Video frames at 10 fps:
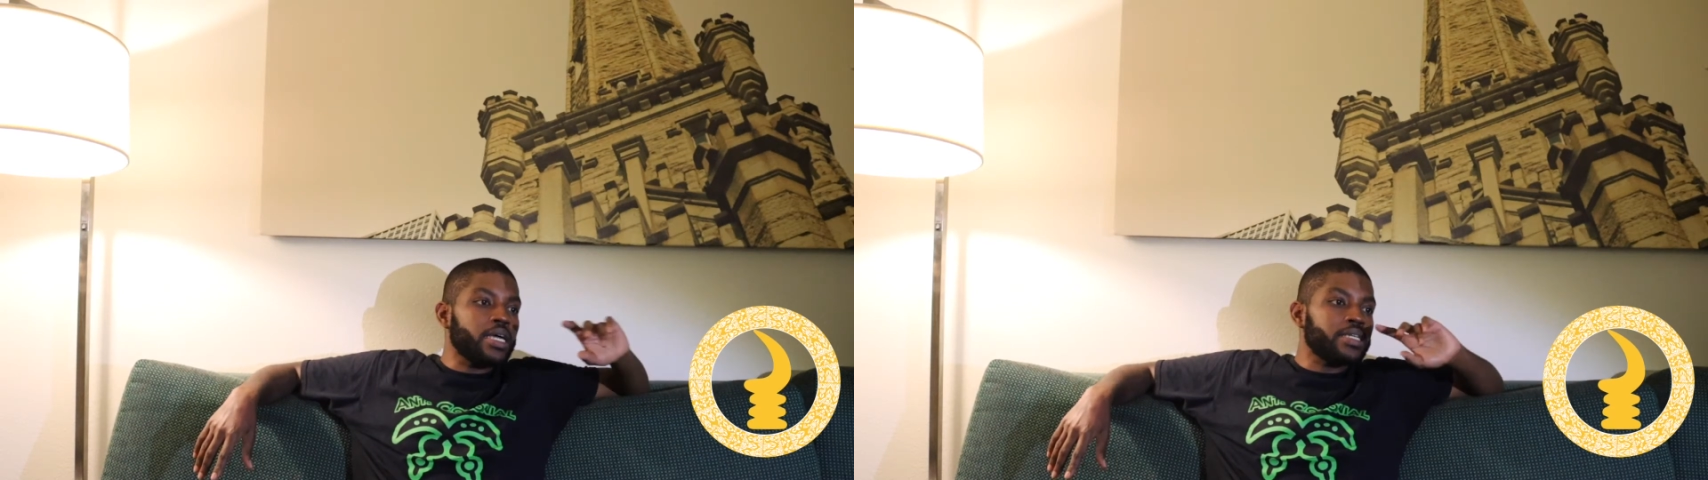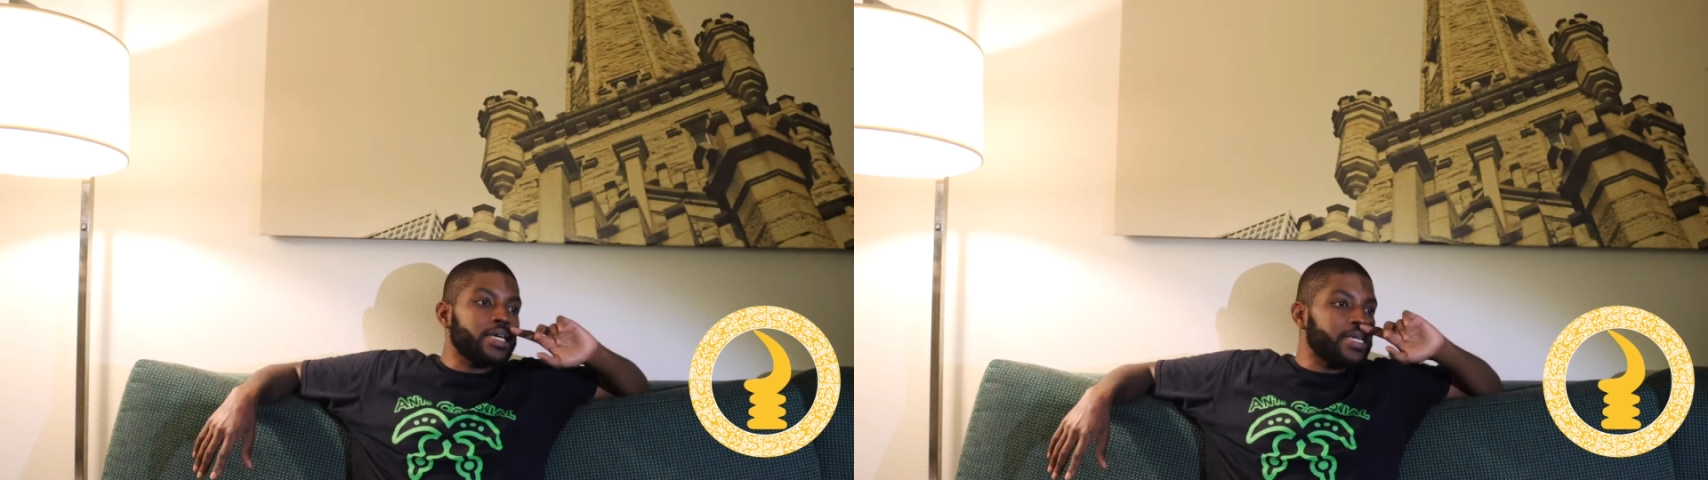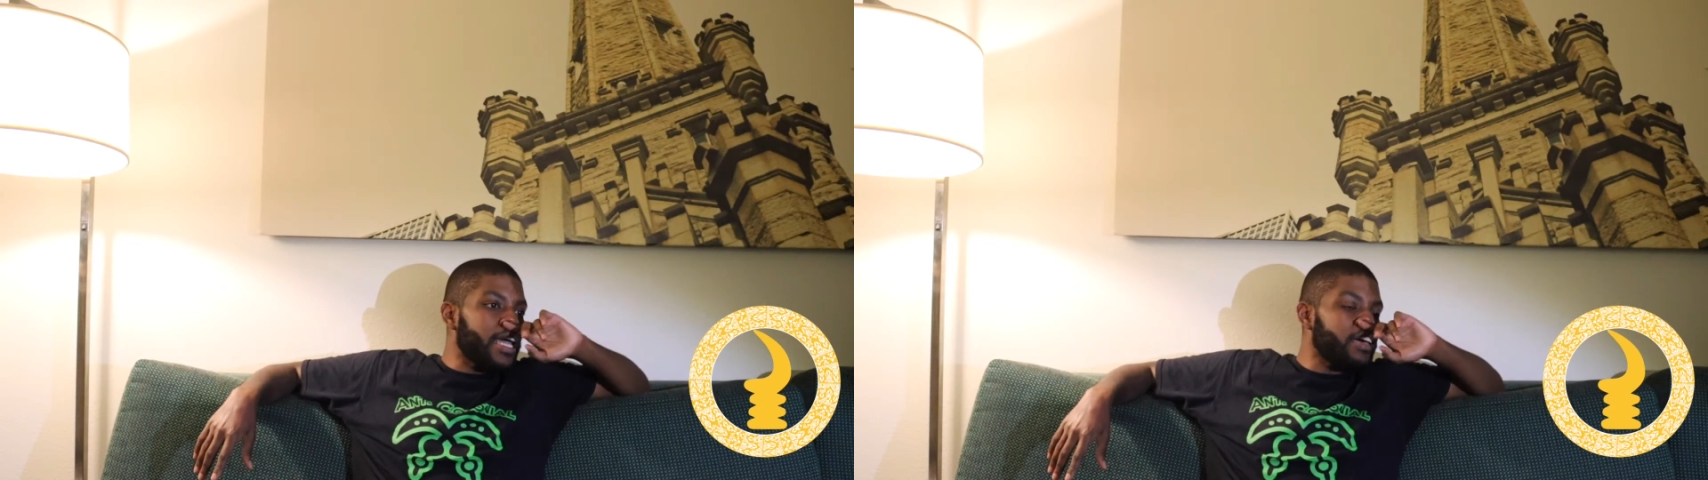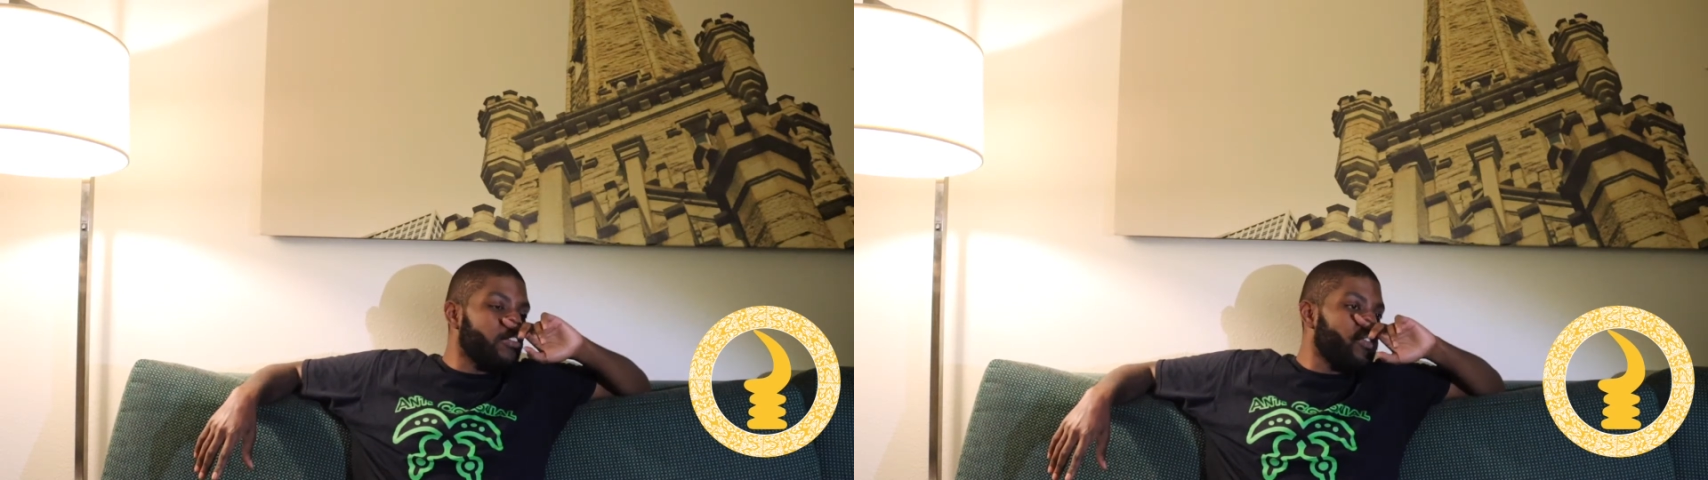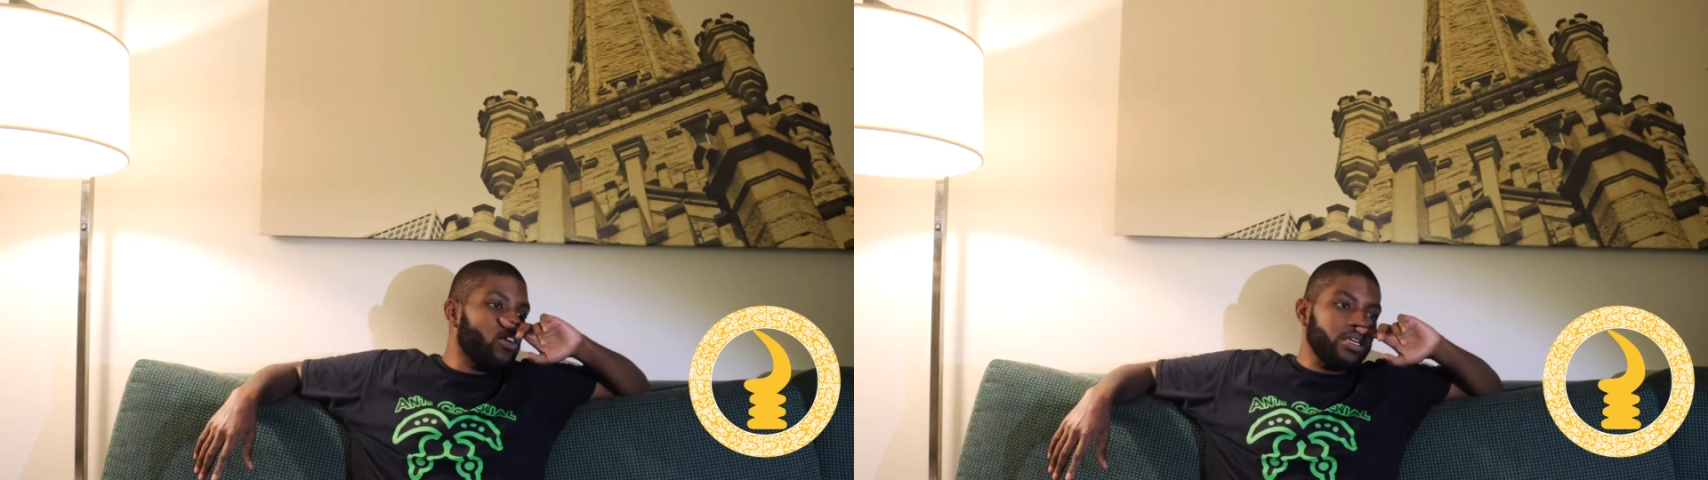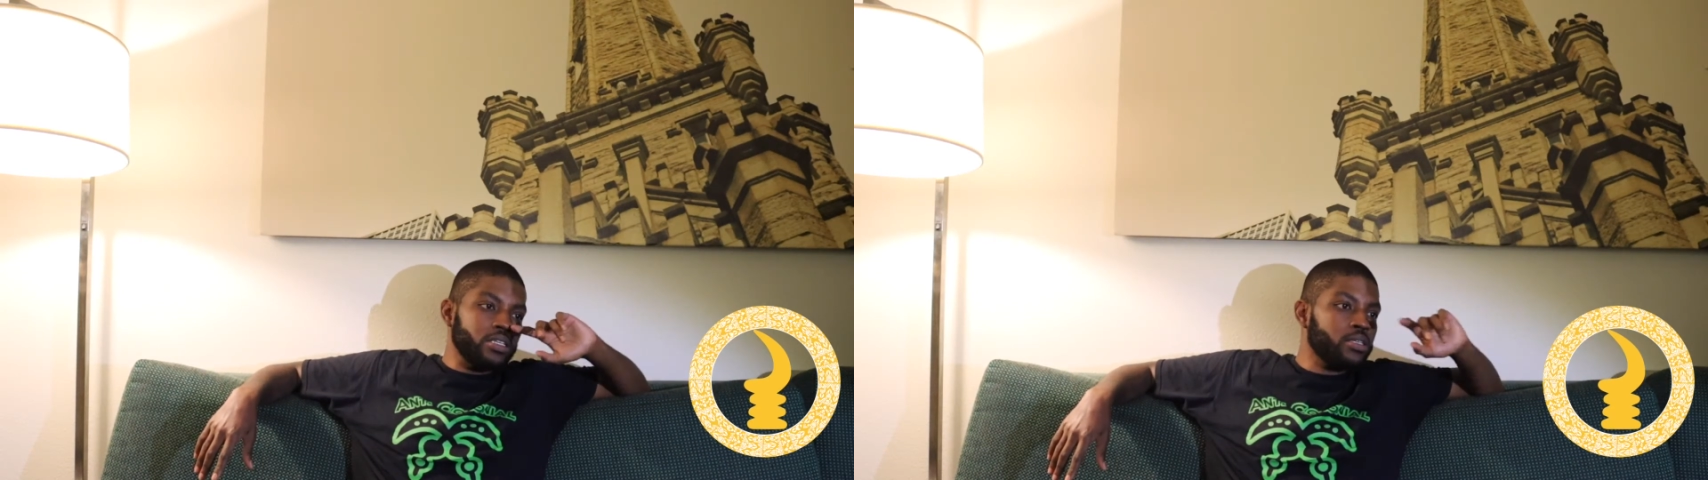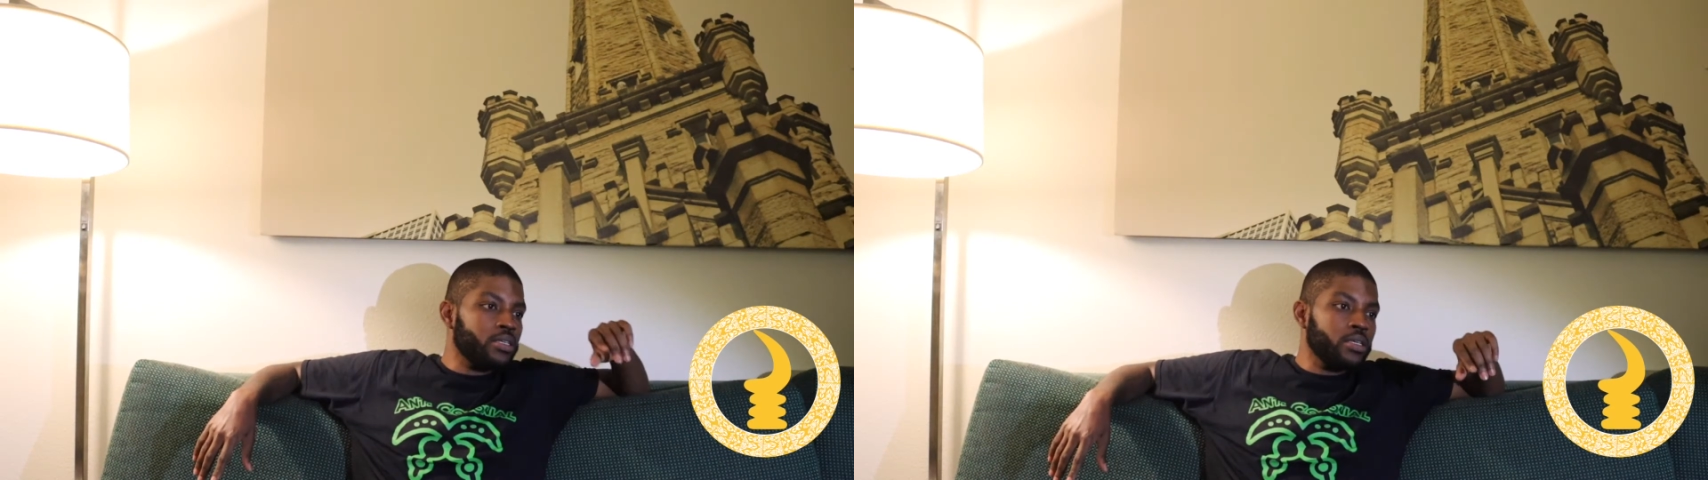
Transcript: didn't have a voice.